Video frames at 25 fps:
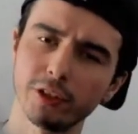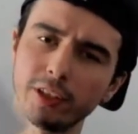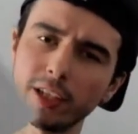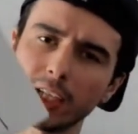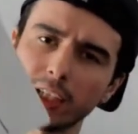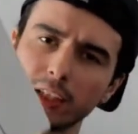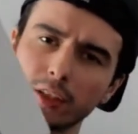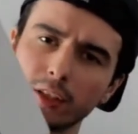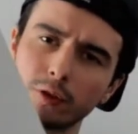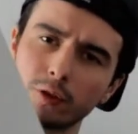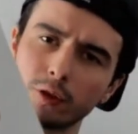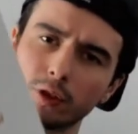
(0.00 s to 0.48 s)

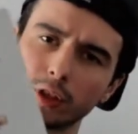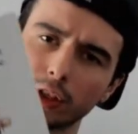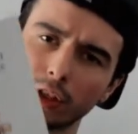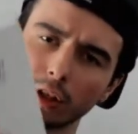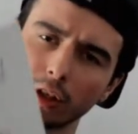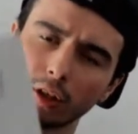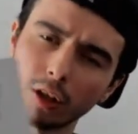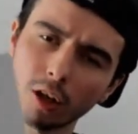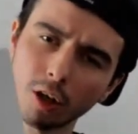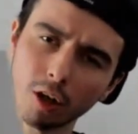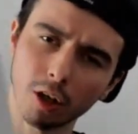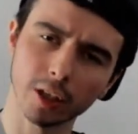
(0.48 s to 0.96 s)
guys were
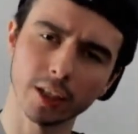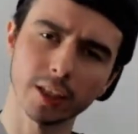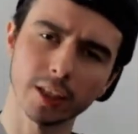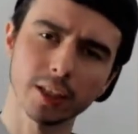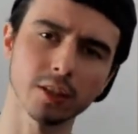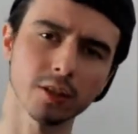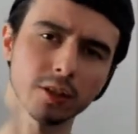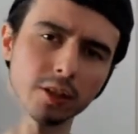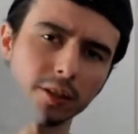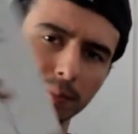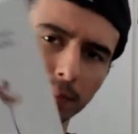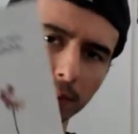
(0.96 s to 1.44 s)

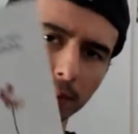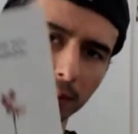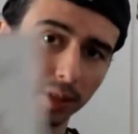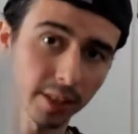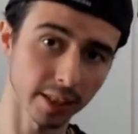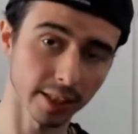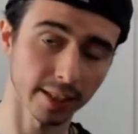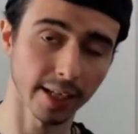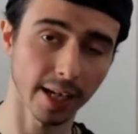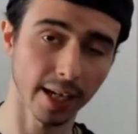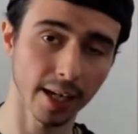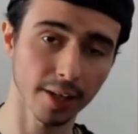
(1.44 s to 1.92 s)
talking or
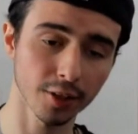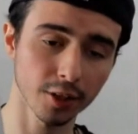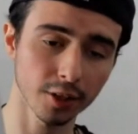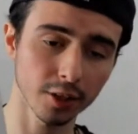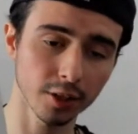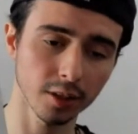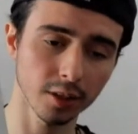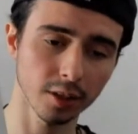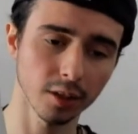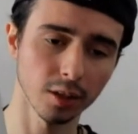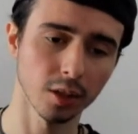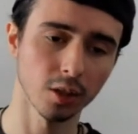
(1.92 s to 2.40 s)

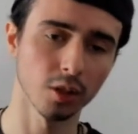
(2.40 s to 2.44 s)
together?